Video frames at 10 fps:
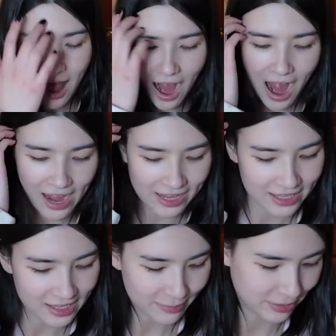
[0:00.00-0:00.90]
I
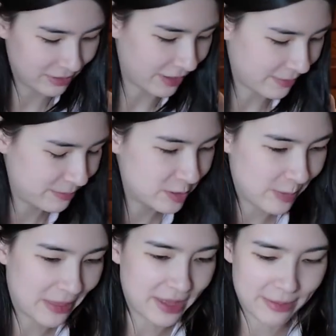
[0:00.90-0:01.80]
can't believe I
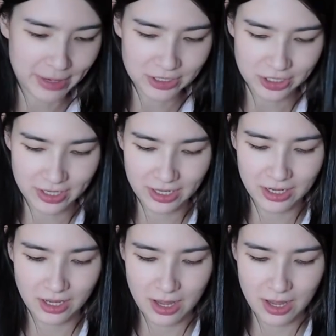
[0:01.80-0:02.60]
spent that much on it,